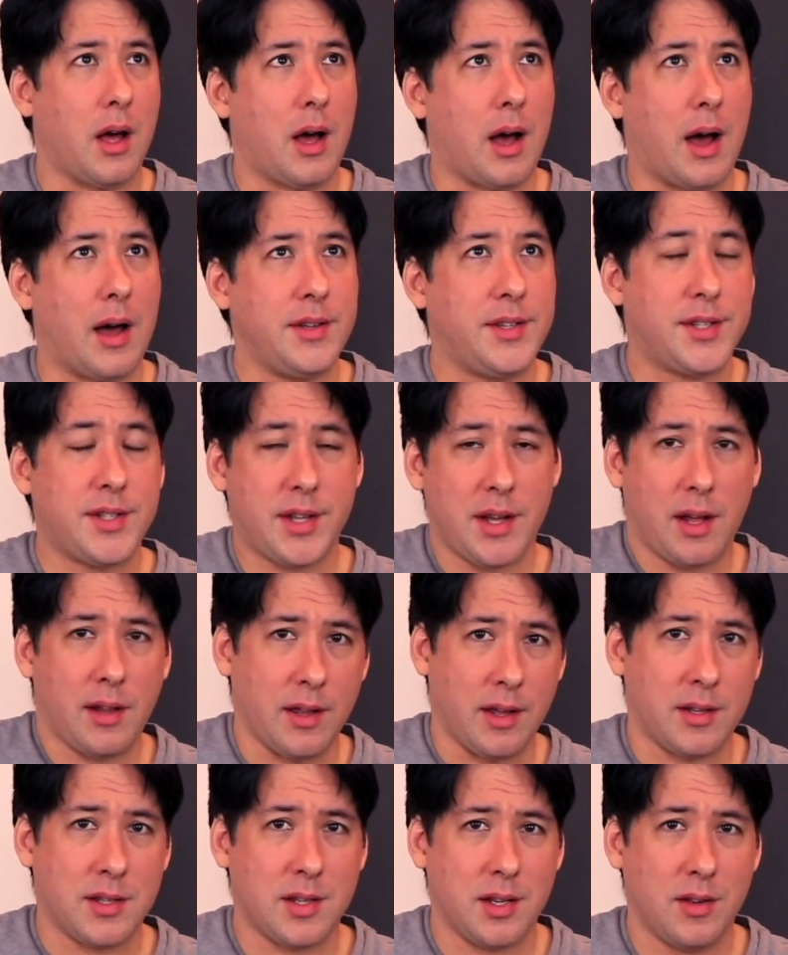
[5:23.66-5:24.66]
I sell
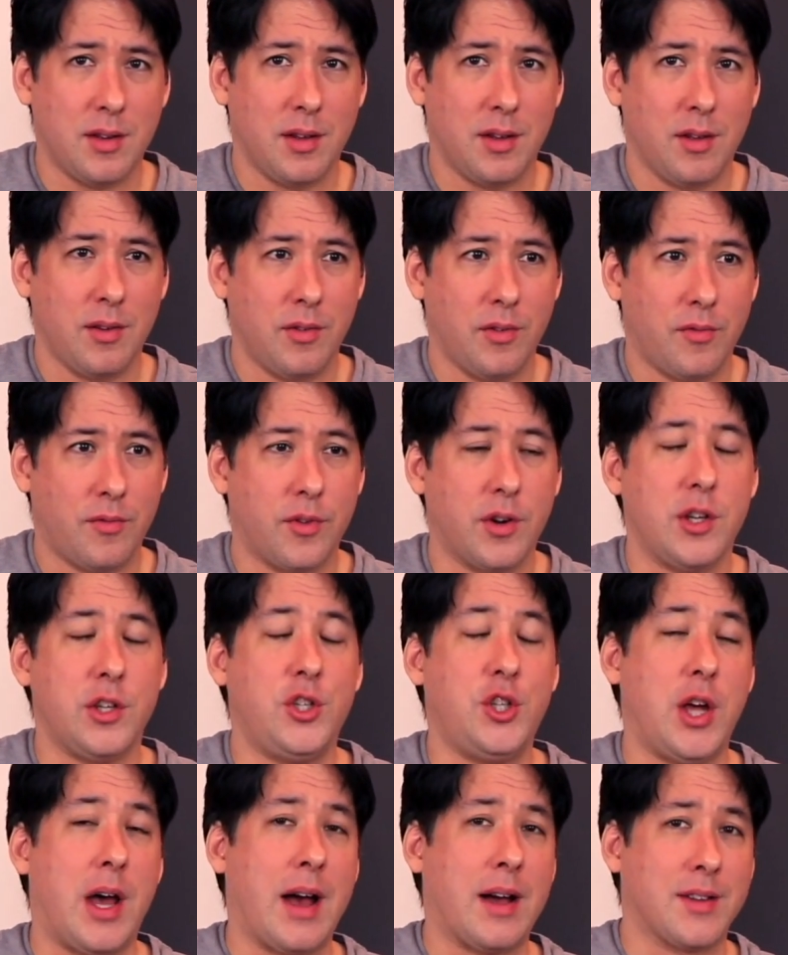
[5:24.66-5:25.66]
it for a
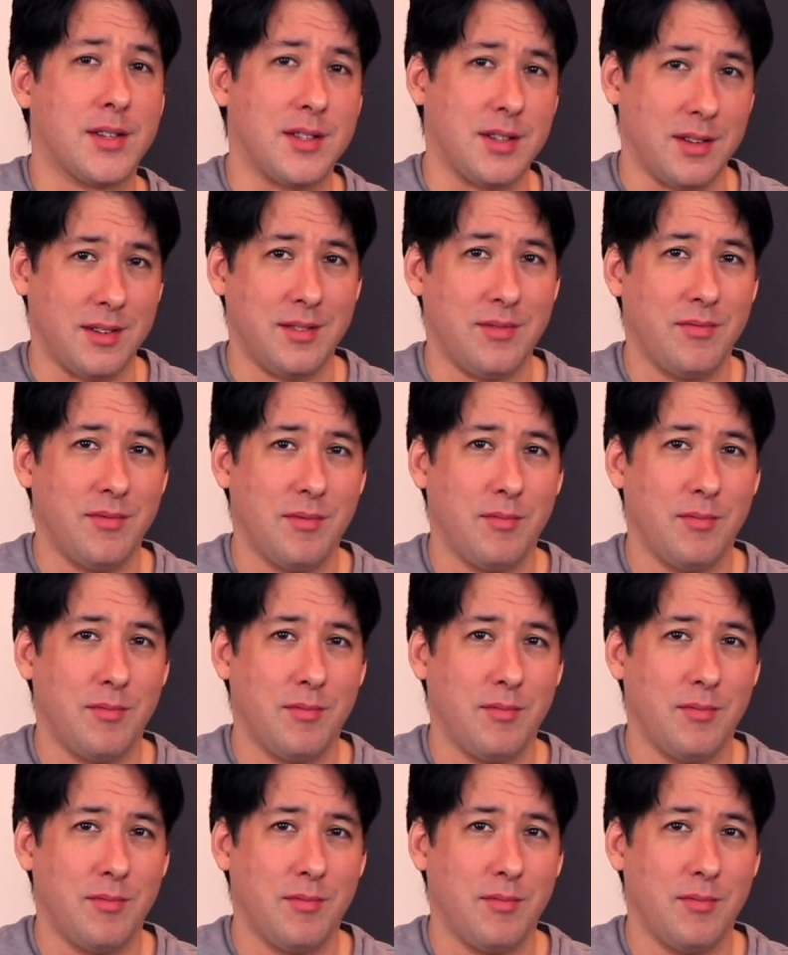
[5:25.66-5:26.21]
Jackson.